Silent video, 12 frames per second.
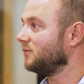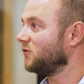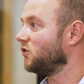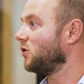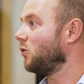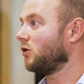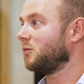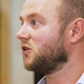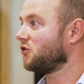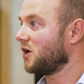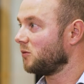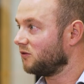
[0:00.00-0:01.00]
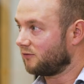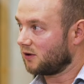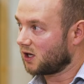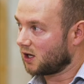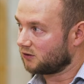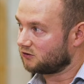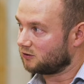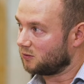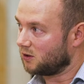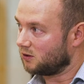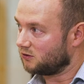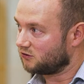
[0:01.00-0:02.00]
Do you want to be trading with different
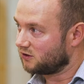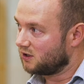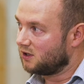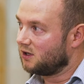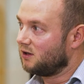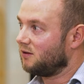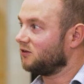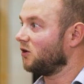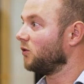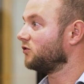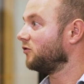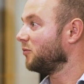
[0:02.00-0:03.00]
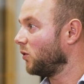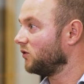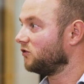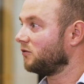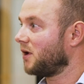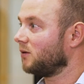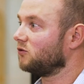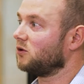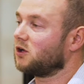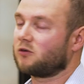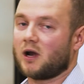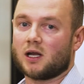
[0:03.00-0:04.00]
customers? There's lots of points around sort
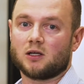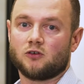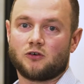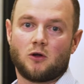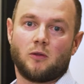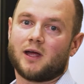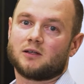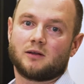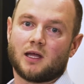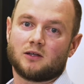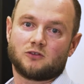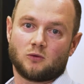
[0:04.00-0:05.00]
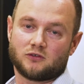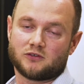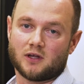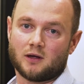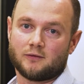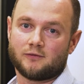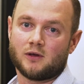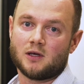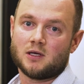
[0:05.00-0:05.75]
of credit control, that sort of stuff.